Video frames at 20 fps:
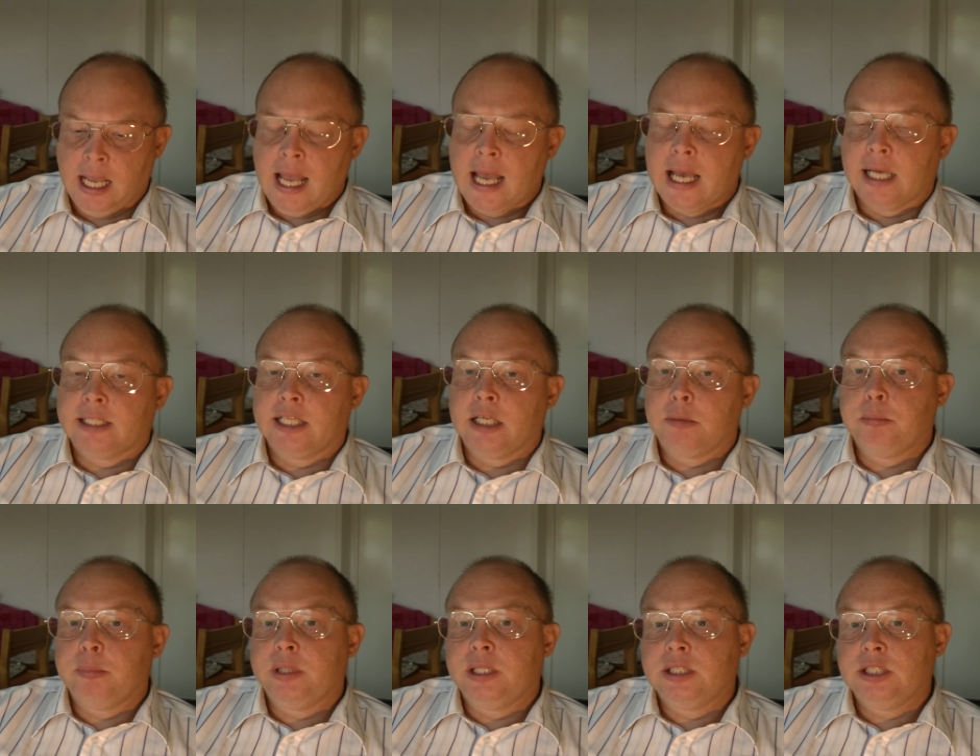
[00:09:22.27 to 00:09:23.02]
And that
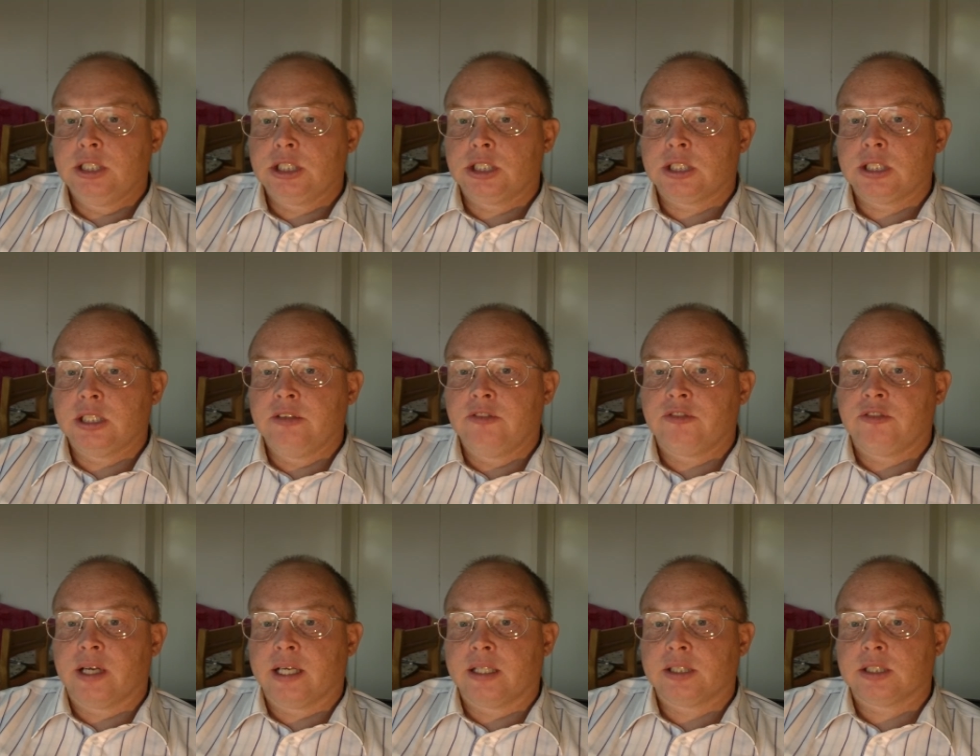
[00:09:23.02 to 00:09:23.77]
means, in
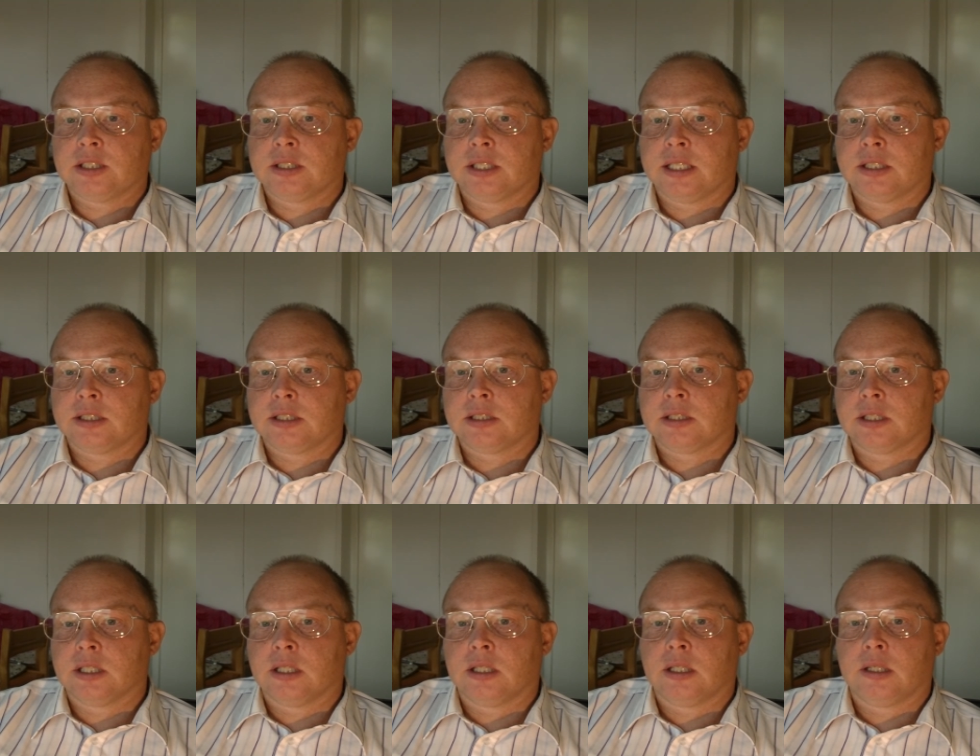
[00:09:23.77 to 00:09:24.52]
fact, that
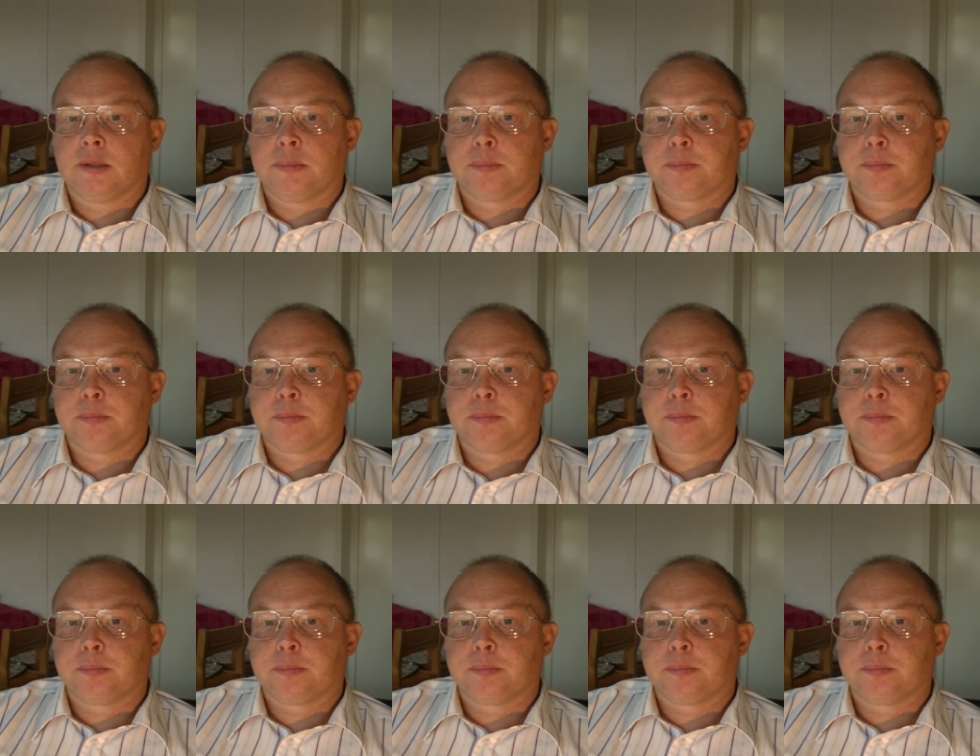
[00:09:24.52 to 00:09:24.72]
uh,